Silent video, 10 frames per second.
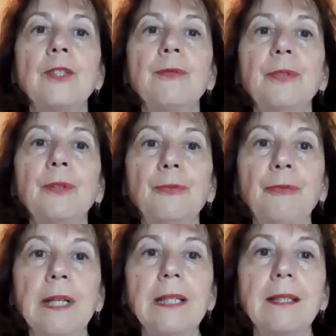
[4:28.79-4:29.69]
to feel
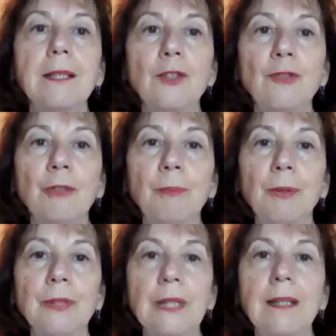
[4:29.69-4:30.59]
free to
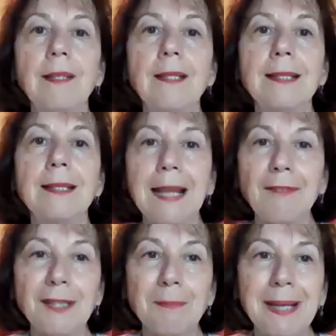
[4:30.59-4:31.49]
contribute in this safe
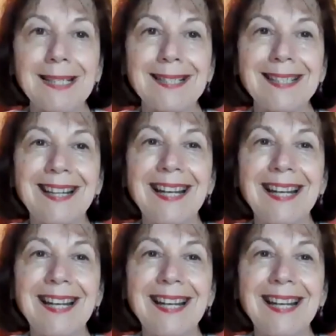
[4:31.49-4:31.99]
space